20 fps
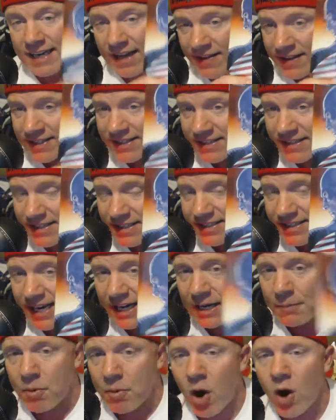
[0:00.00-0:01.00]
Now, this is the
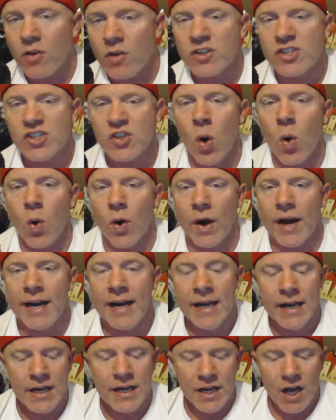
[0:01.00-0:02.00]
second part of the
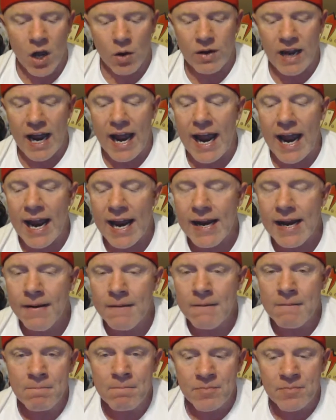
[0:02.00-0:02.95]
story, okay?